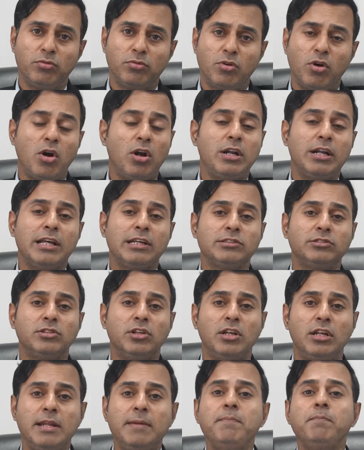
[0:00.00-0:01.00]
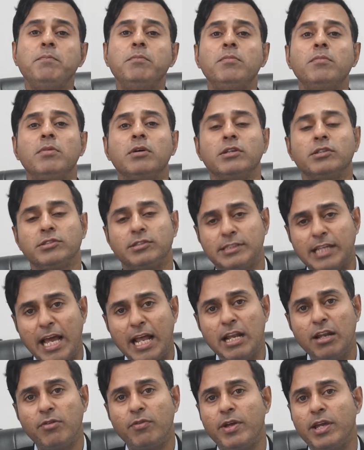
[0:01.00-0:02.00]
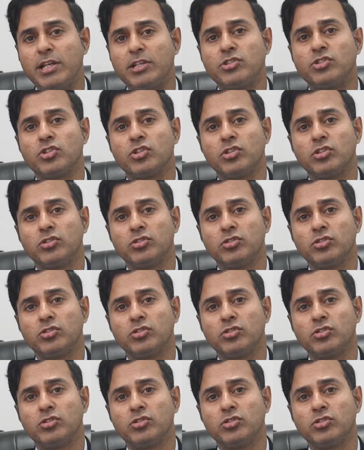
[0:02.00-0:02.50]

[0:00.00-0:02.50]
called as the limb salvage